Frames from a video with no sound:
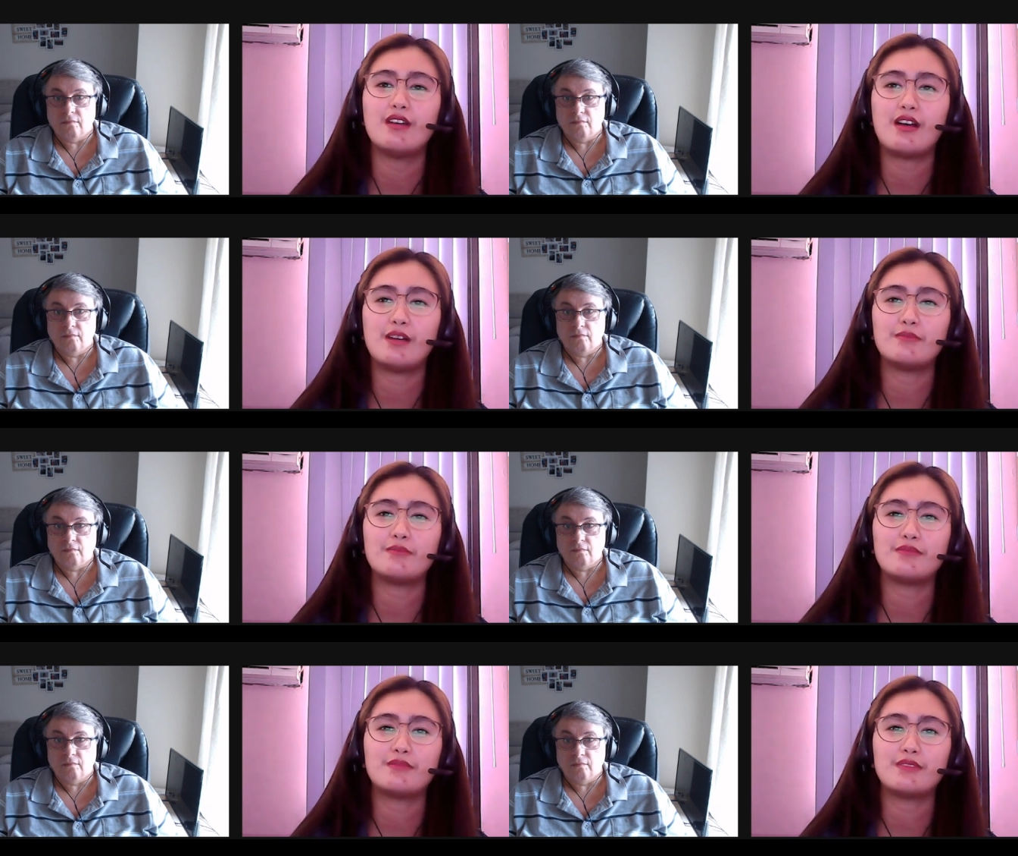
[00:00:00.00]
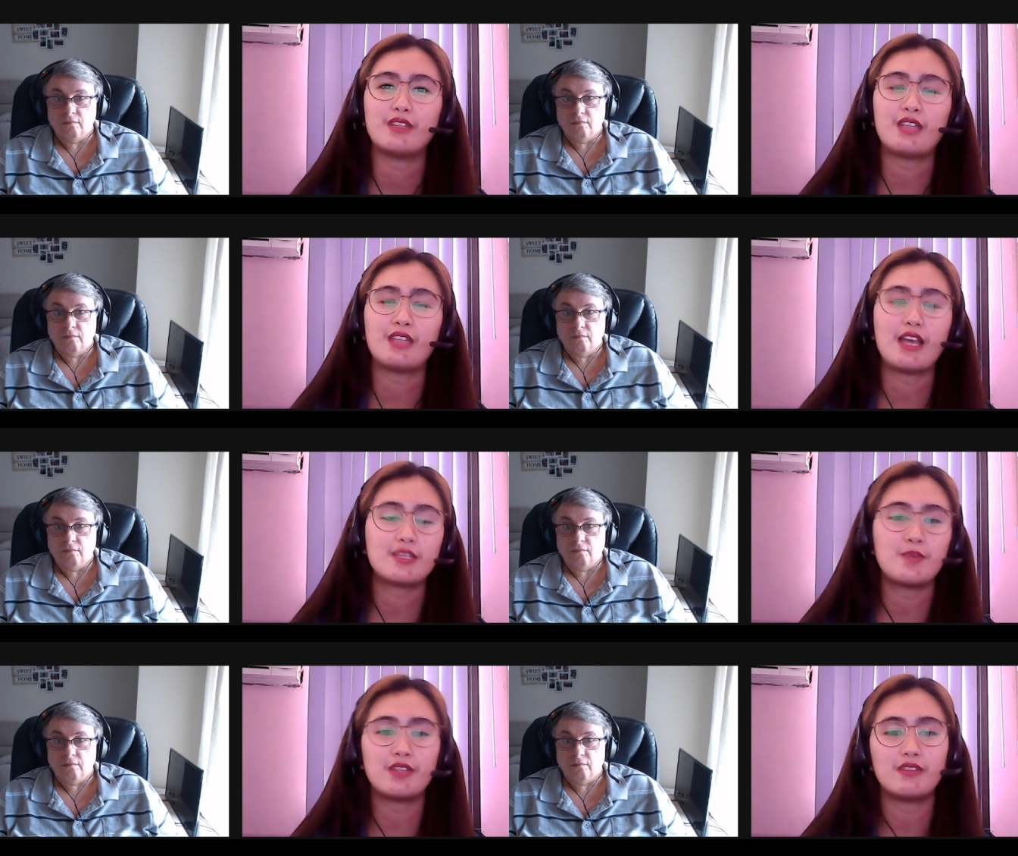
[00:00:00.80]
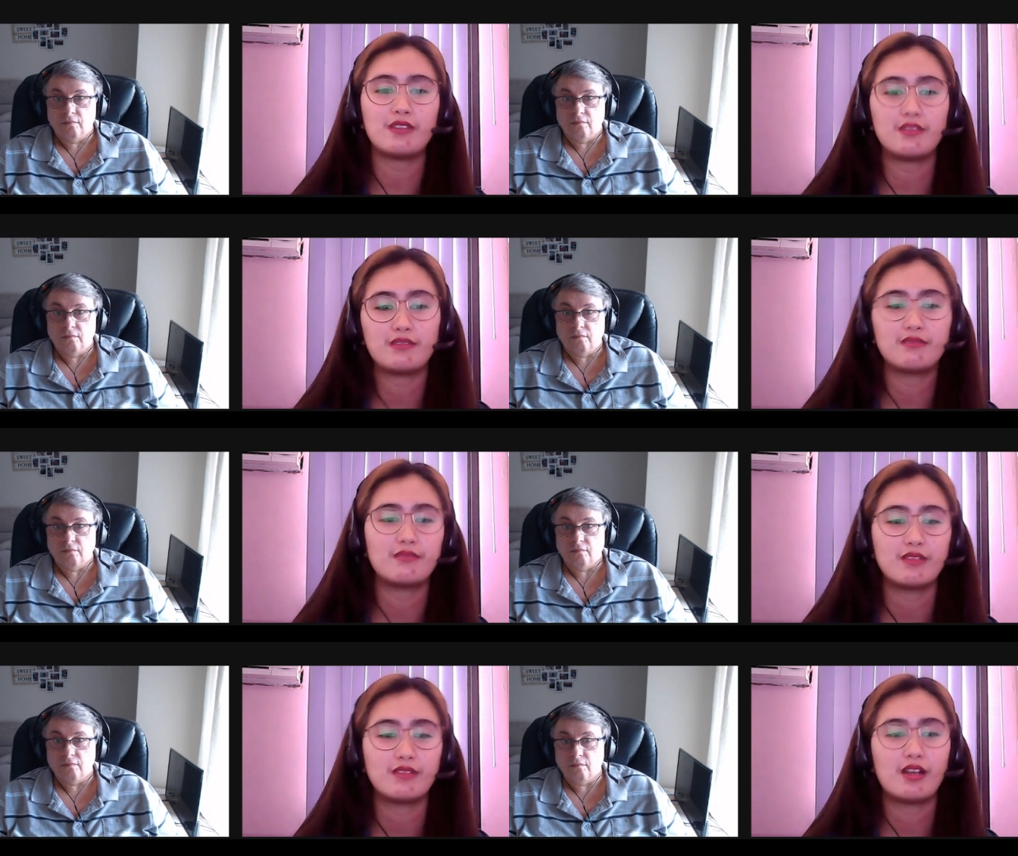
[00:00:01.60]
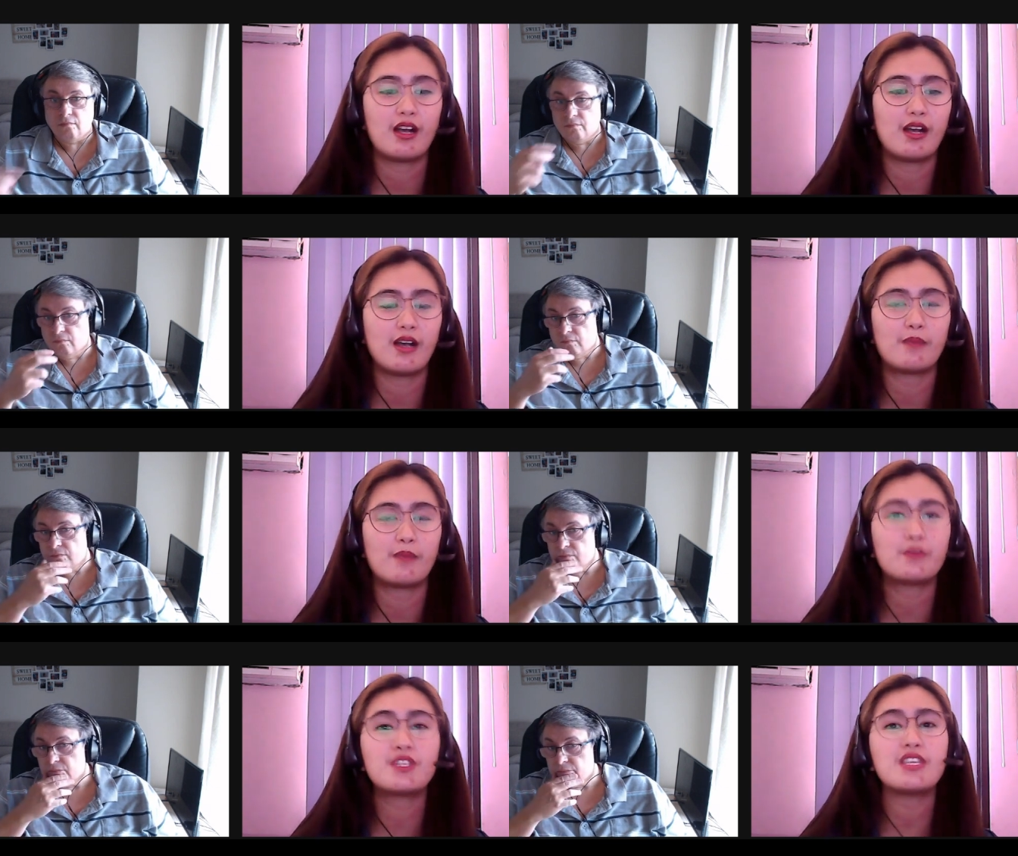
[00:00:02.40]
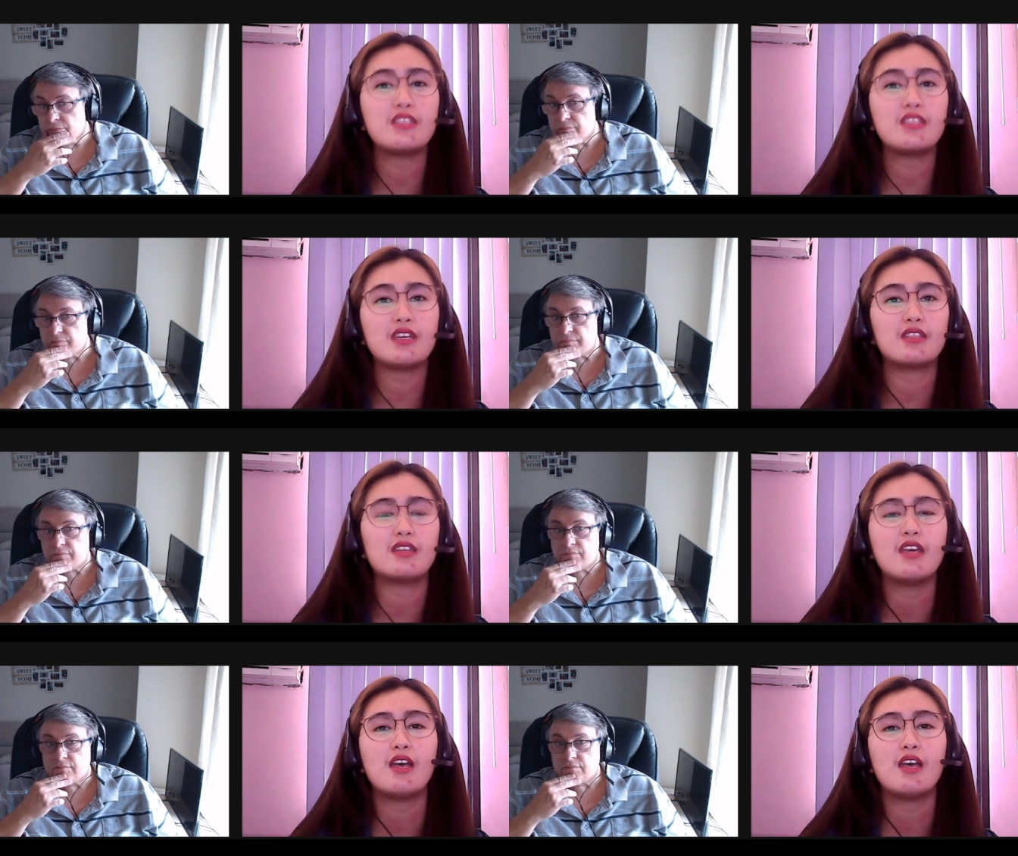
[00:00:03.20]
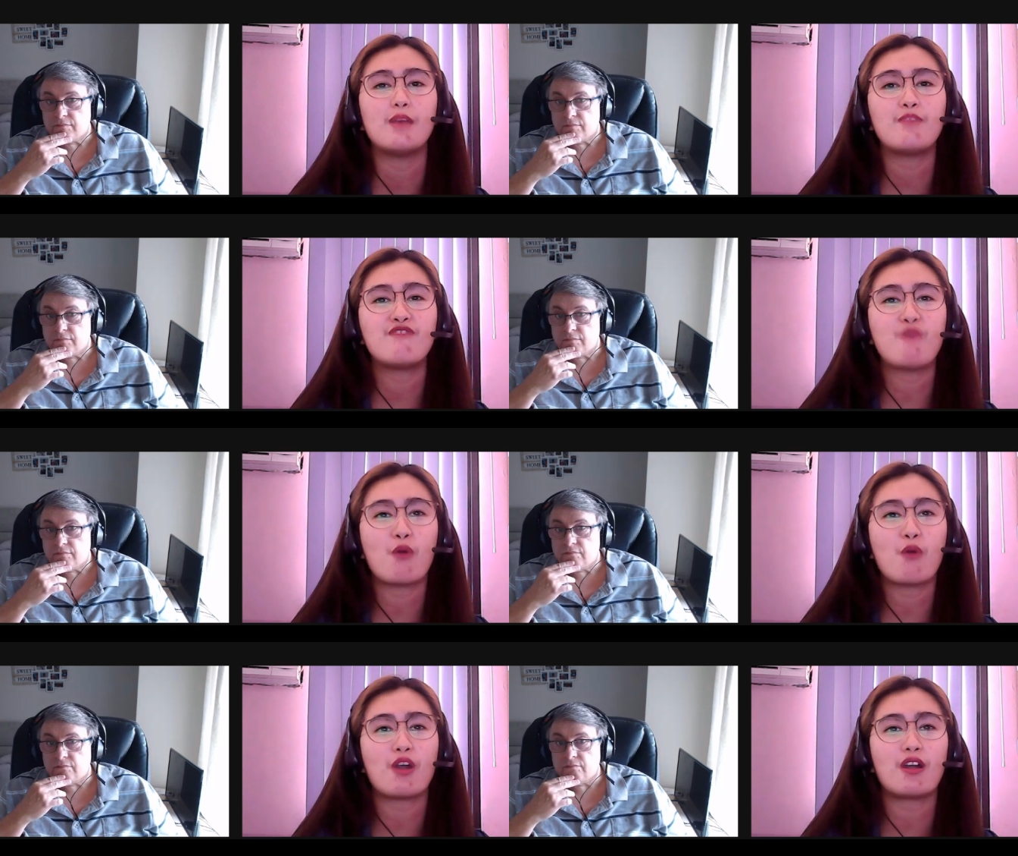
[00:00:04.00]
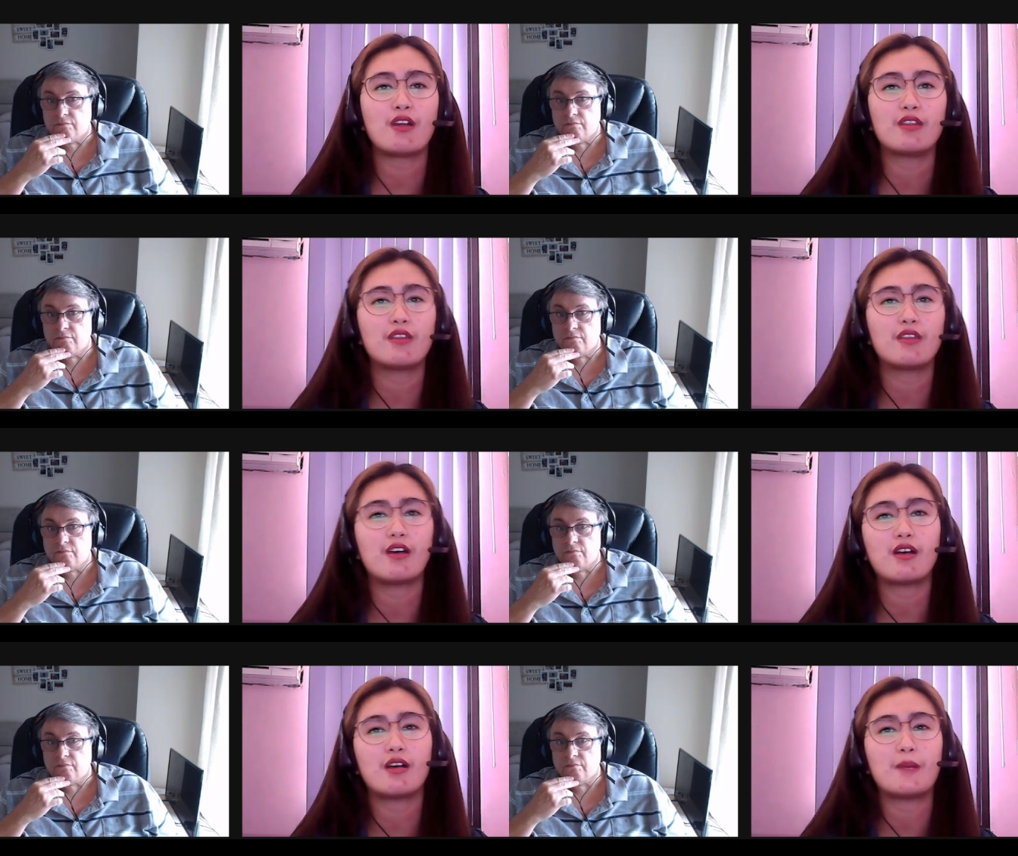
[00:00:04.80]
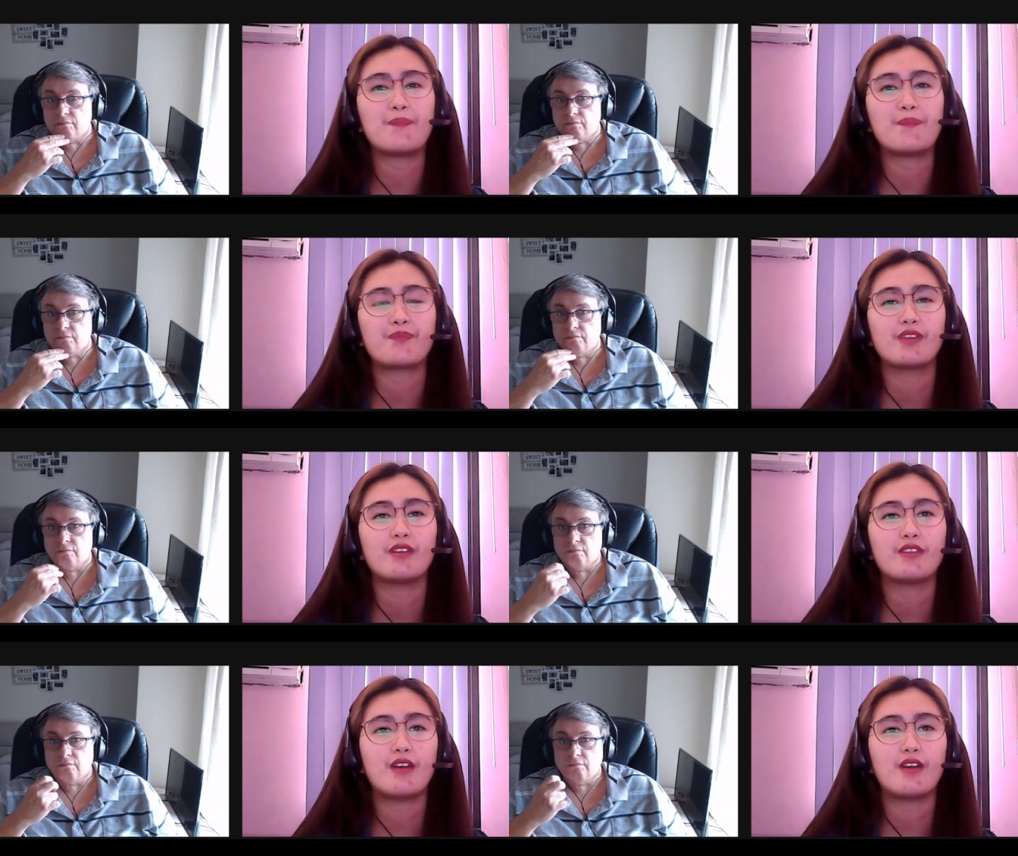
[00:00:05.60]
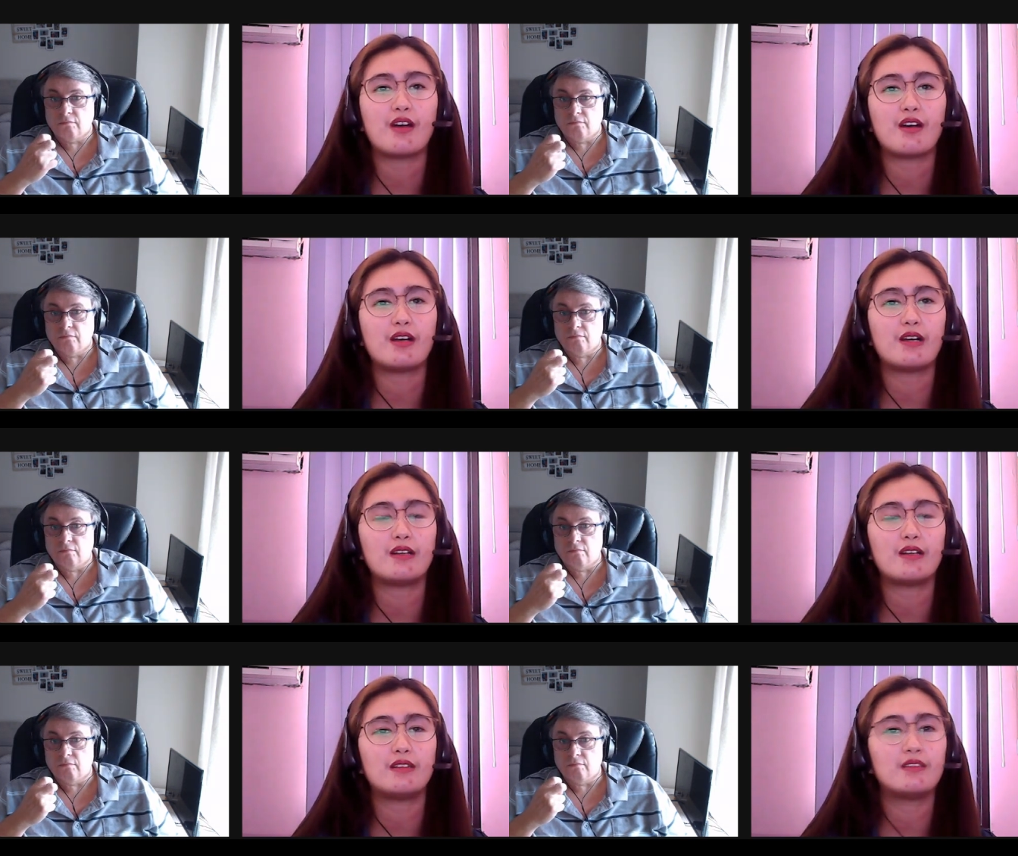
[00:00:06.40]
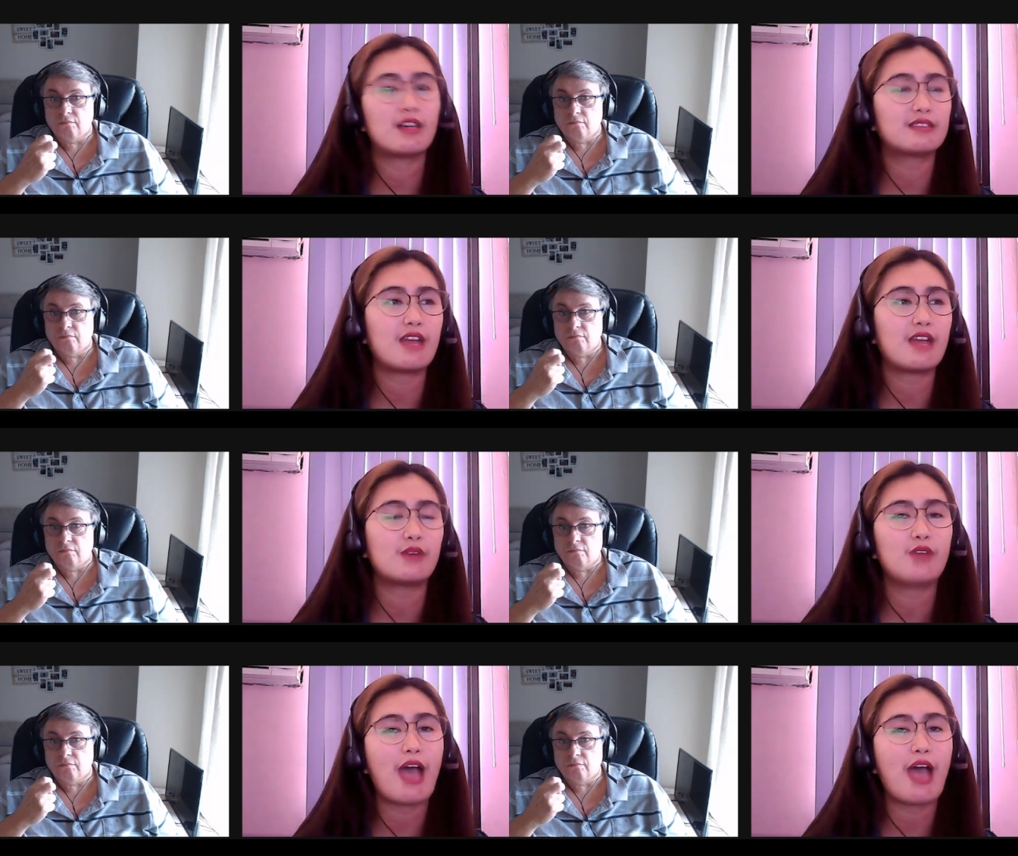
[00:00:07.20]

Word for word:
Speaker 1: it has been proceeded before the lockdown